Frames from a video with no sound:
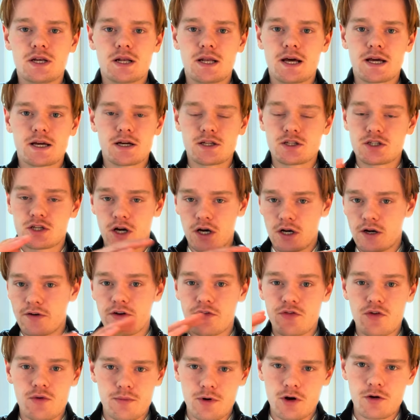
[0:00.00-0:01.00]
like a ton of
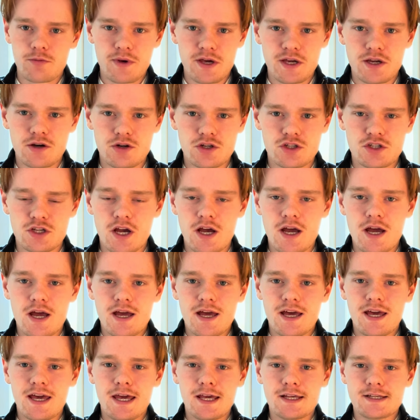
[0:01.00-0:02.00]
different bookmakers
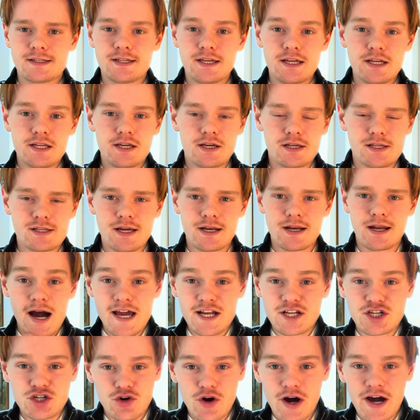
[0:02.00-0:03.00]
is tedious, and I
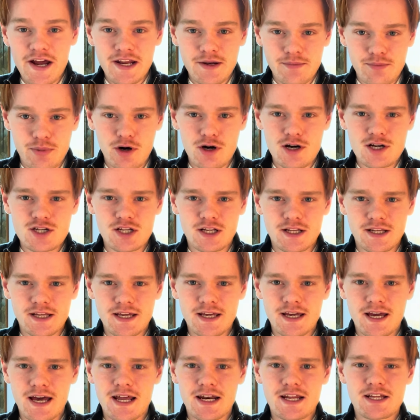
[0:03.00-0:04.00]
tried it
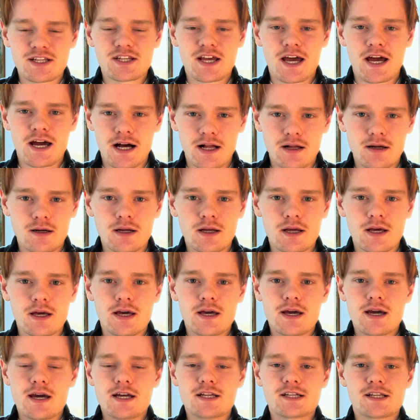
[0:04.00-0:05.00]
personally and it's hell.
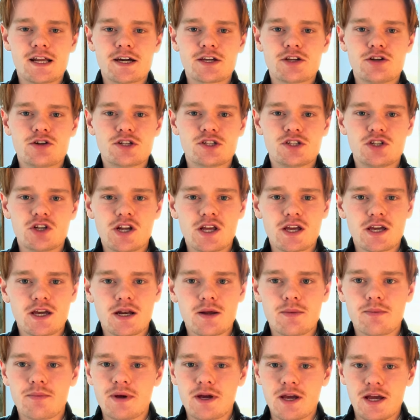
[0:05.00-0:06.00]
It's like you're sitting in
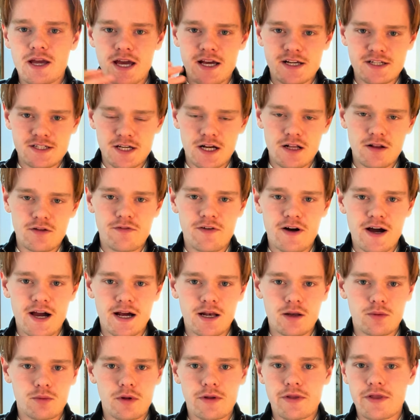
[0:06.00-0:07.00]
a big Excel
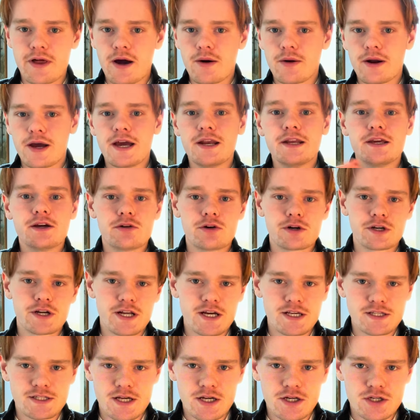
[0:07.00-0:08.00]
file without any
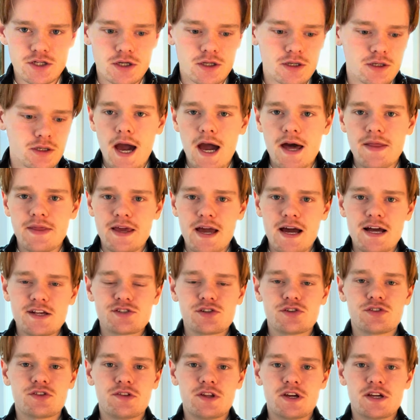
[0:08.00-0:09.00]
organization. And the
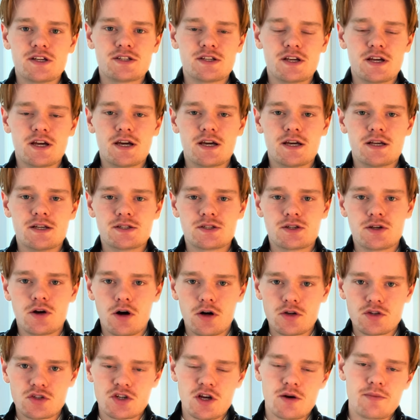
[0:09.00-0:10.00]
answer to this is
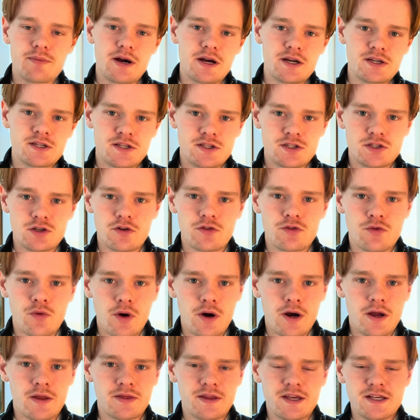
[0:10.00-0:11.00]
odds comparison software,
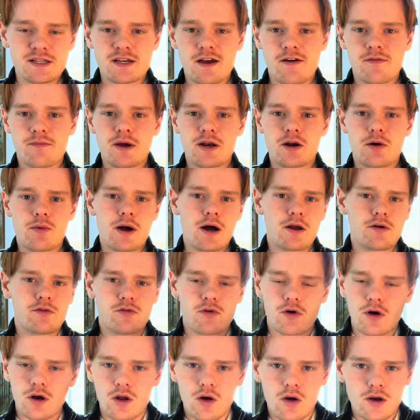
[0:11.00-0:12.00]
and these have been around for
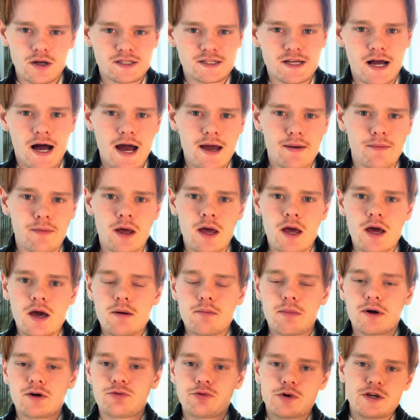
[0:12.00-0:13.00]
a long time,
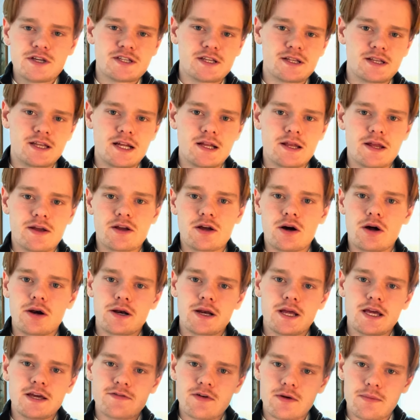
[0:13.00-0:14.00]
but recently they've gotten
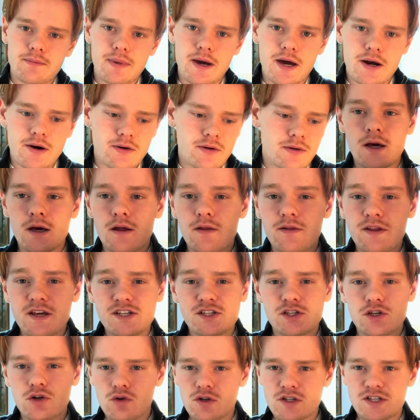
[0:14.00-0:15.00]
even better. These
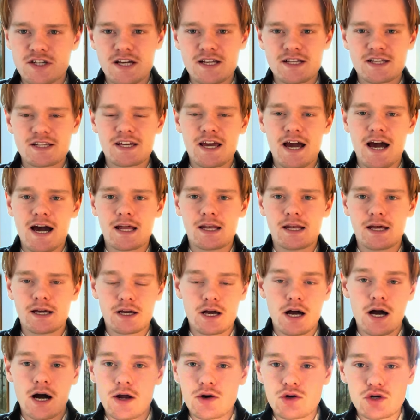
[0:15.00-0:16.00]
tools can scan like
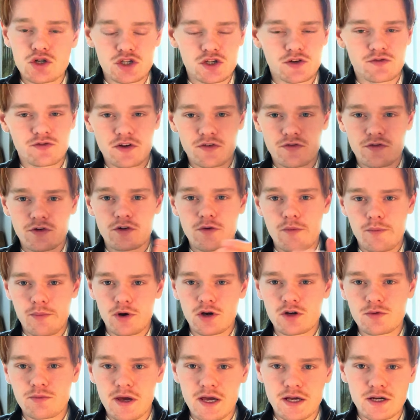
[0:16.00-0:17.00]
hundreds of different
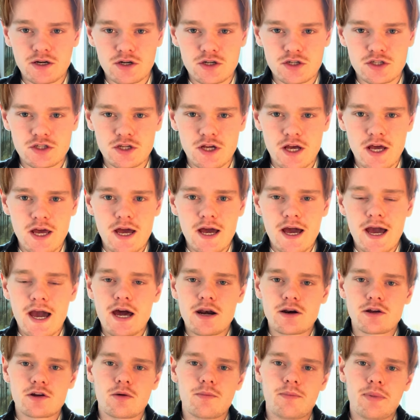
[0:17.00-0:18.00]
bookmakers
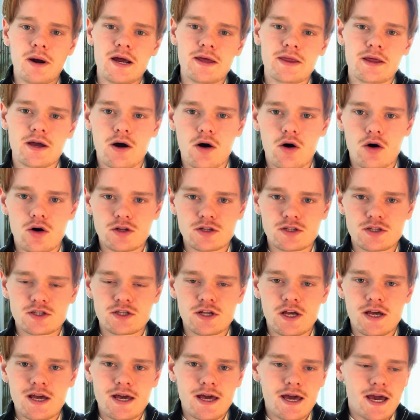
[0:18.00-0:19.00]
and compare the odds
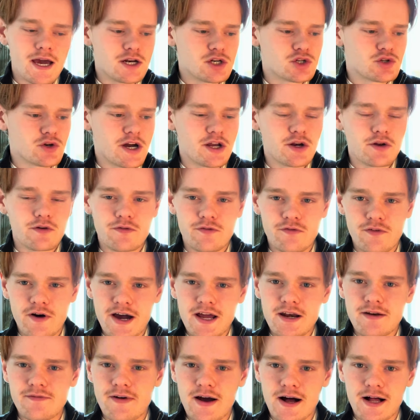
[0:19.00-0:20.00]
and try to
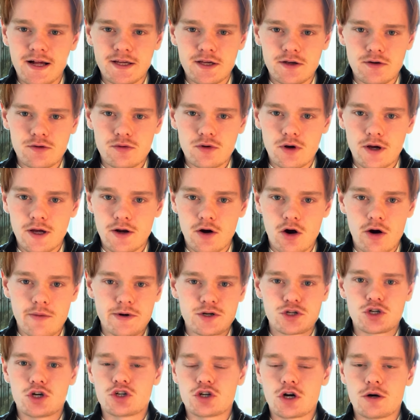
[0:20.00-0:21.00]
find value and
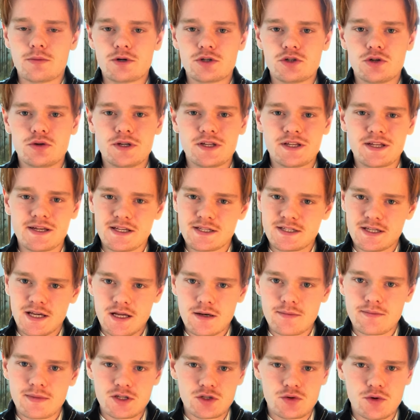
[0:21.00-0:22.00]
arbitrage opportunities
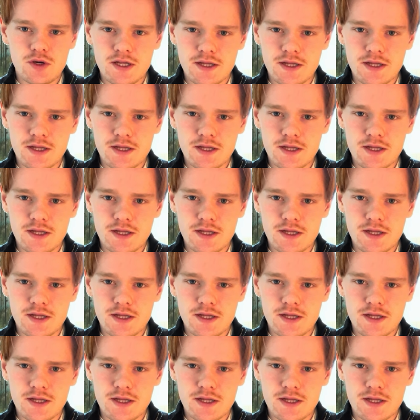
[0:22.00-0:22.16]
in between